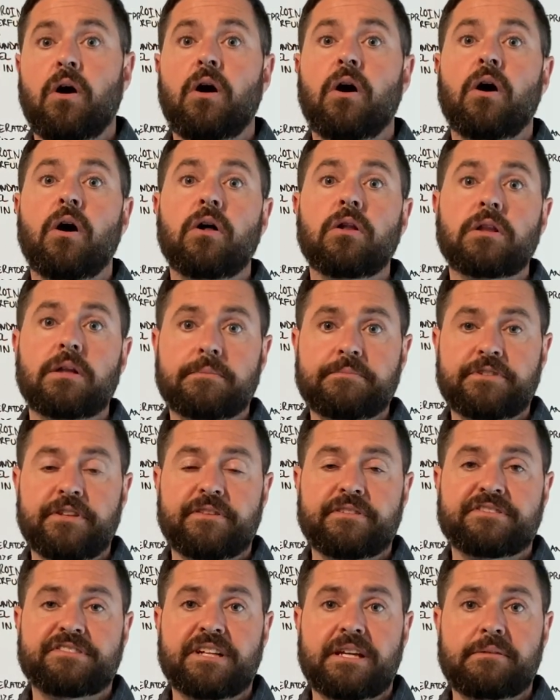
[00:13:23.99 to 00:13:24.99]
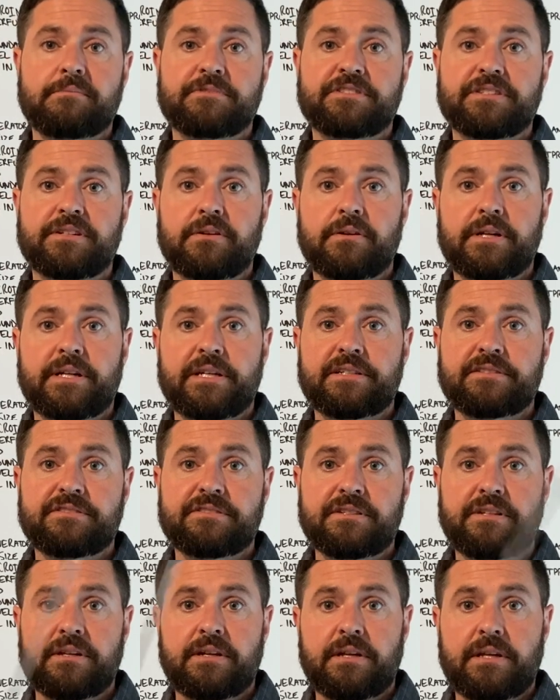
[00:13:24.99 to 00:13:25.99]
all up to the same series,